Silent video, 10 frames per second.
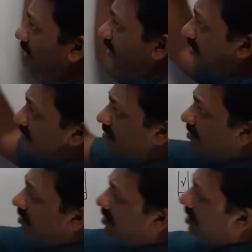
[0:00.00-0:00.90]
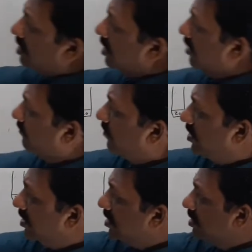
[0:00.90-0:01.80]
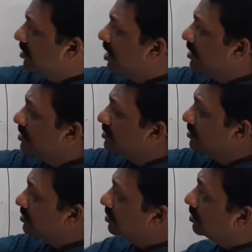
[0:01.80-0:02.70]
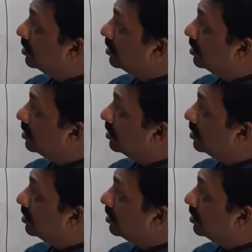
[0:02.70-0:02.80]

That is M1. That is